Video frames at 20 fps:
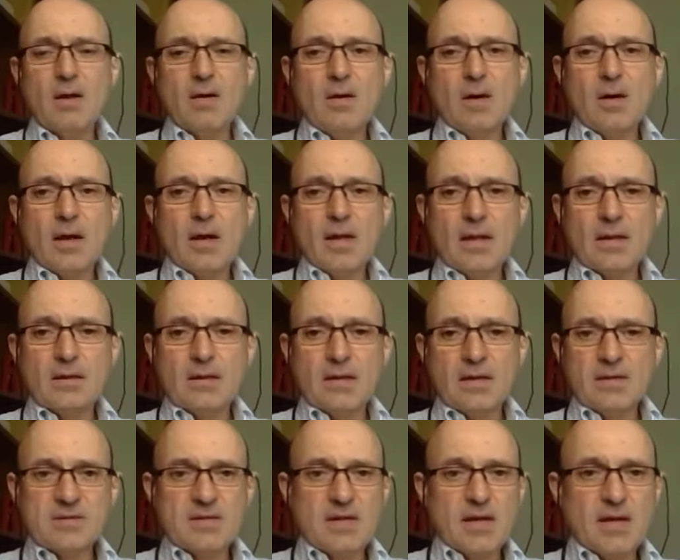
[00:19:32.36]
And they
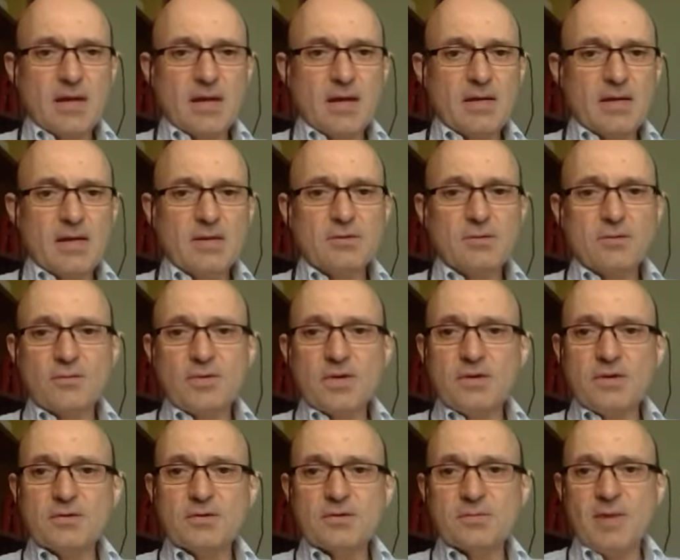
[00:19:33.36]
say, I need to
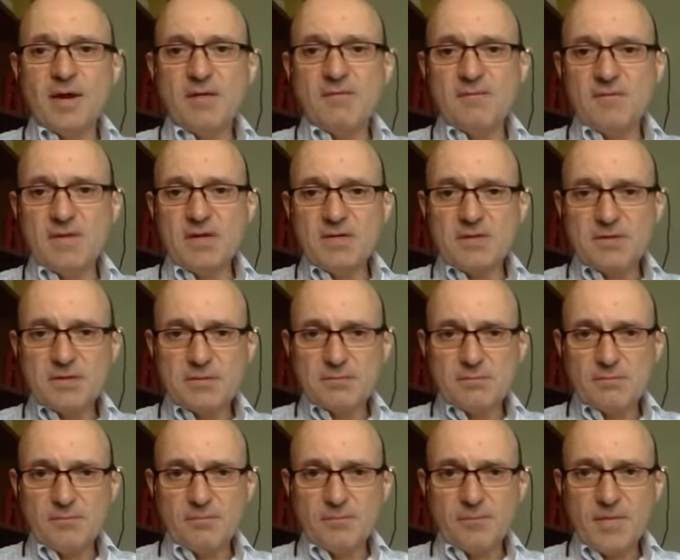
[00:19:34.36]
reduce my fees.
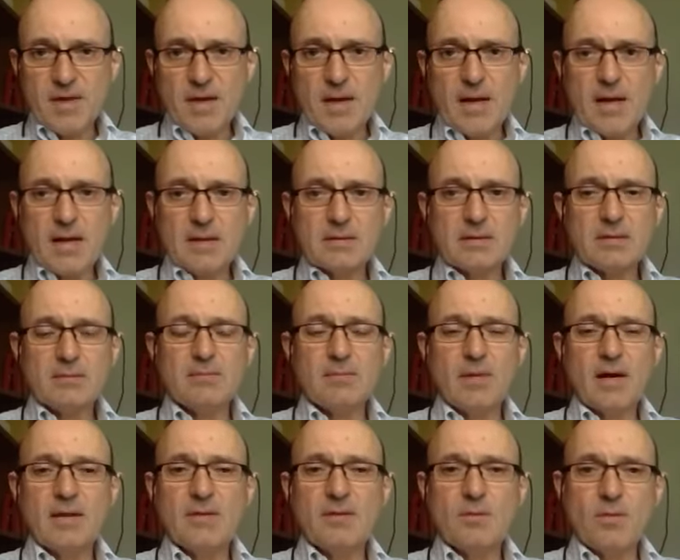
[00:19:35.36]
And
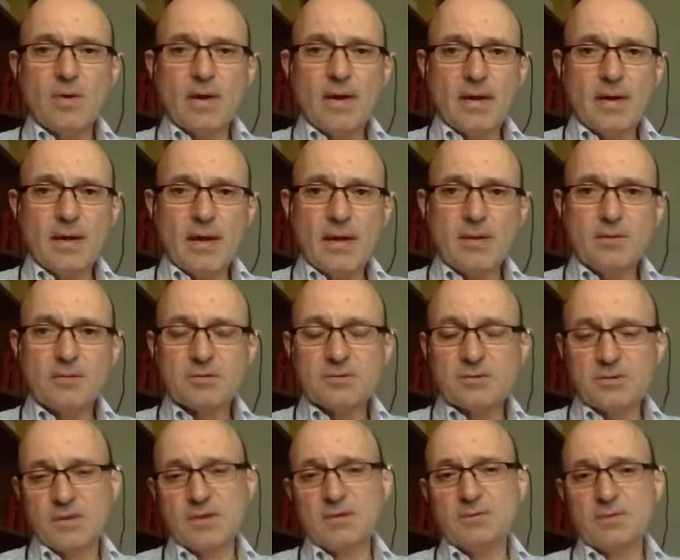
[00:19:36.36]
by the way, I also
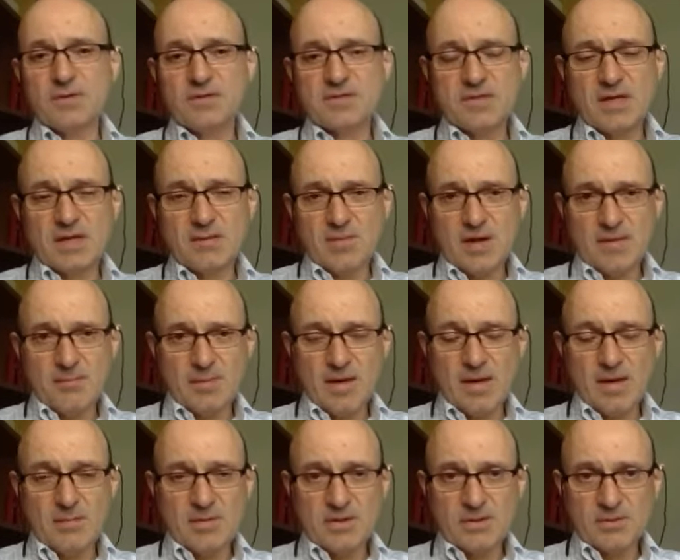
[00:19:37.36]
need to extend my
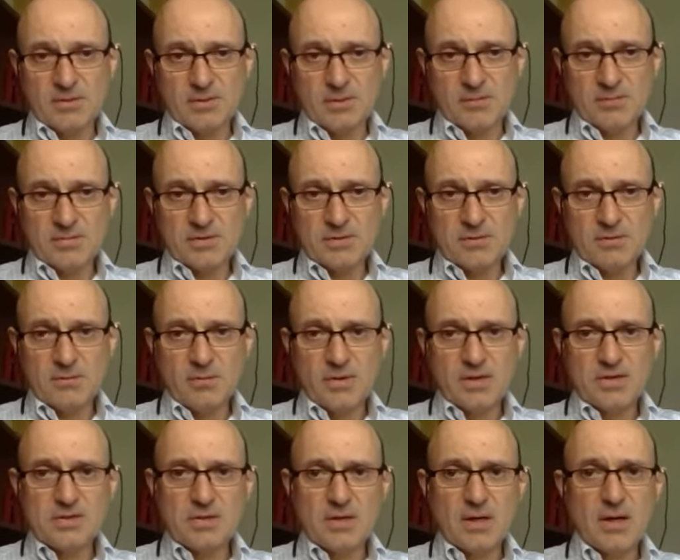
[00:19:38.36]
payment terms,
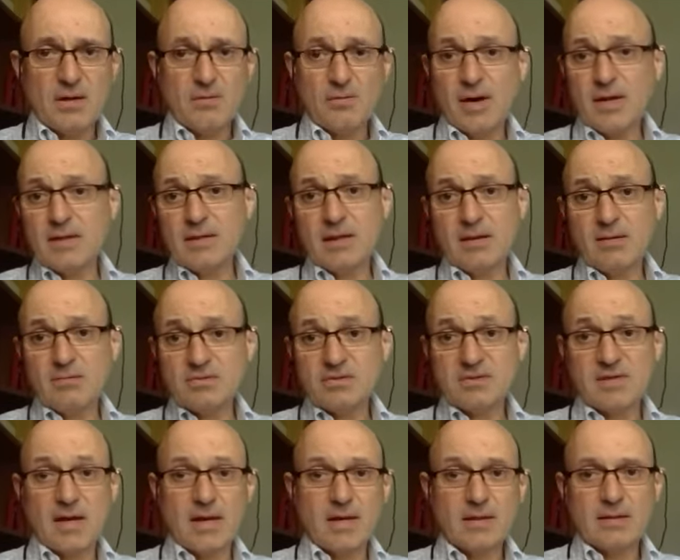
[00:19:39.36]
which uh, right now
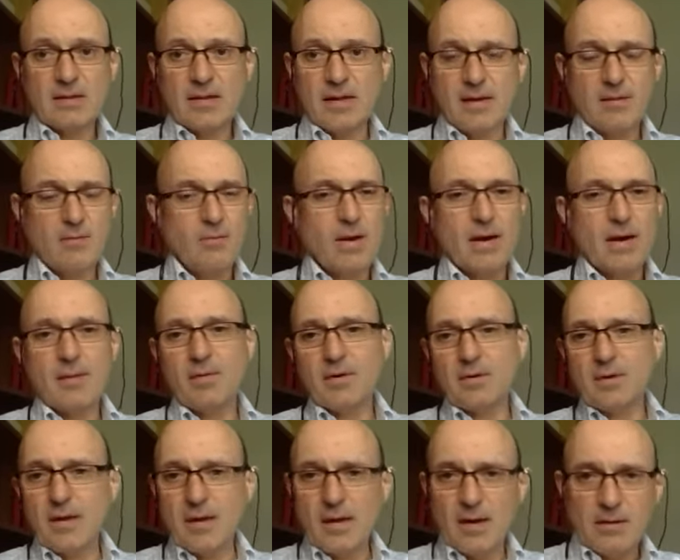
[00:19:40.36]
stand like whatever
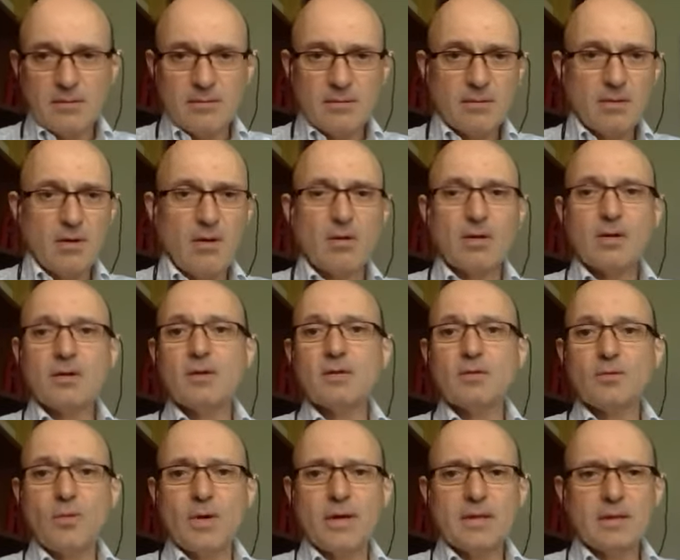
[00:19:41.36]
they are
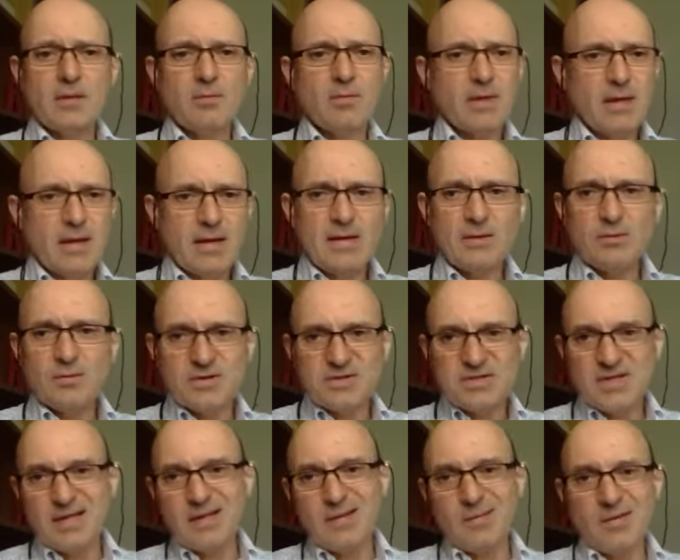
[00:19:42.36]
120. Well, I need to
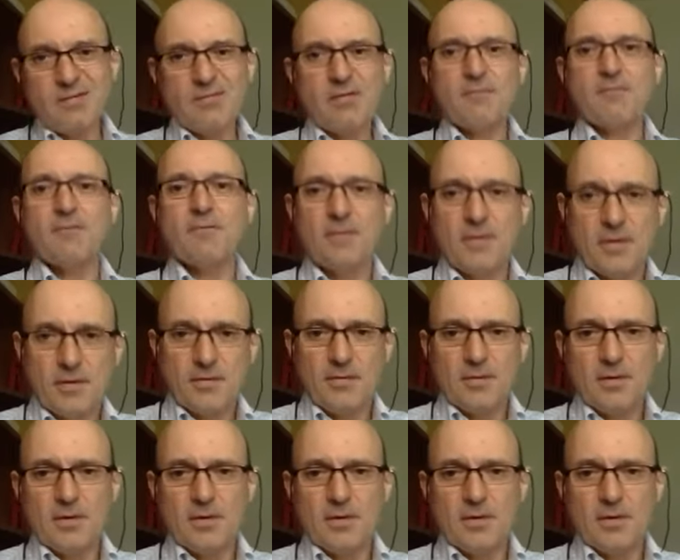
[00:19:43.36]
extend them even further.